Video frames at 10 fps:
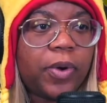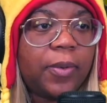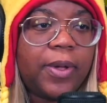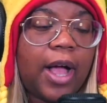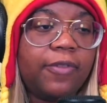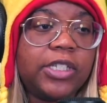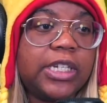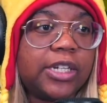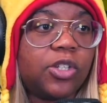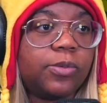Well,
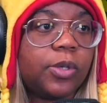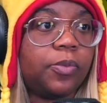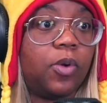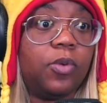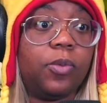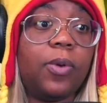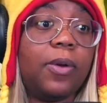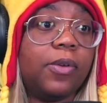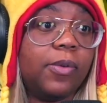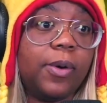obviously not soap.
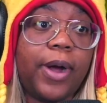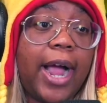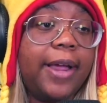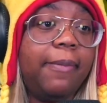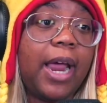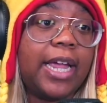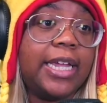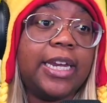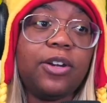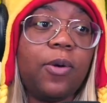Whoa. I am
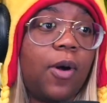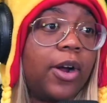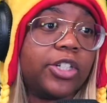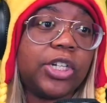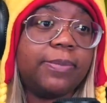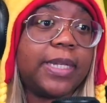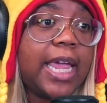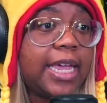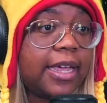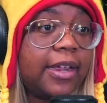not eating no heart-shaped
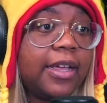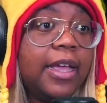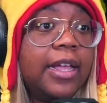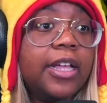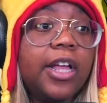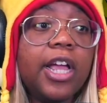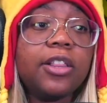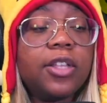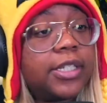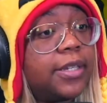cake.
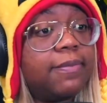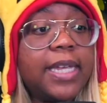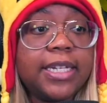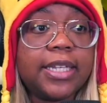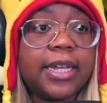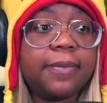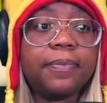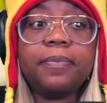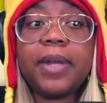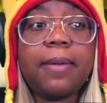It looks amazing,
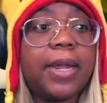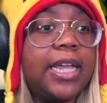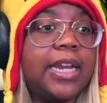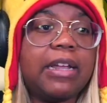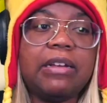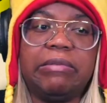but I'm not eating it.